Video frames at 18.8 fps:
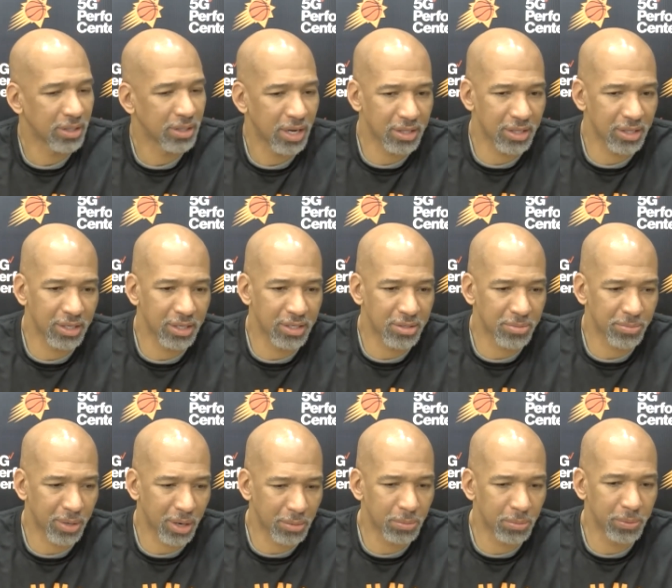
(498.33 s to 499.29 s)
I think is
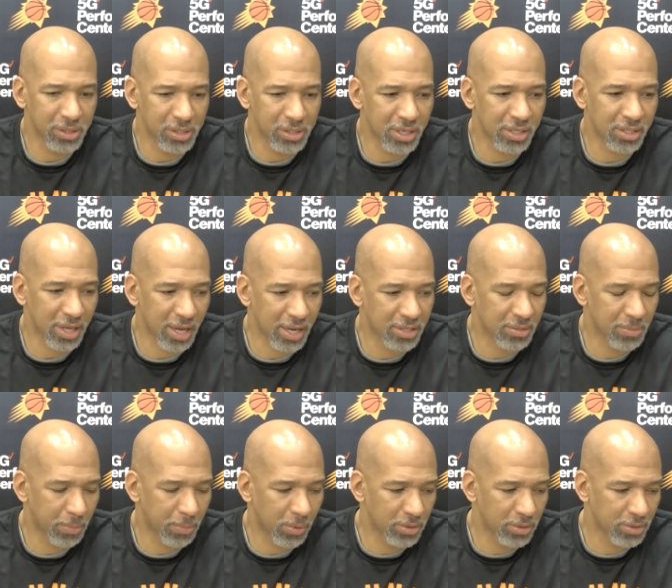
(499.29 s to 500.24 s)
probably just as
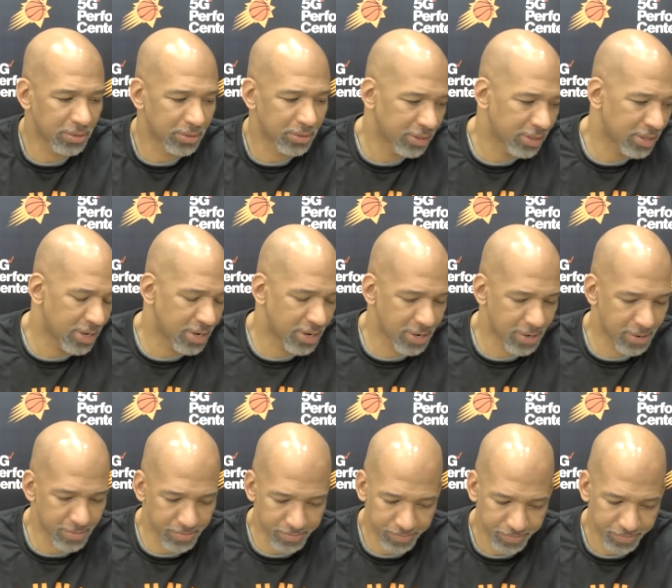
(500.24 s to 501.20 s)
important.
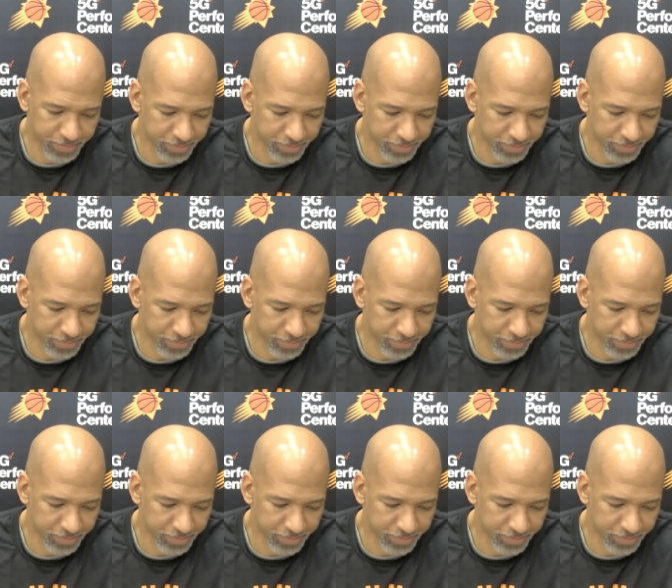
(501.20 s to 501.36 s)
Um,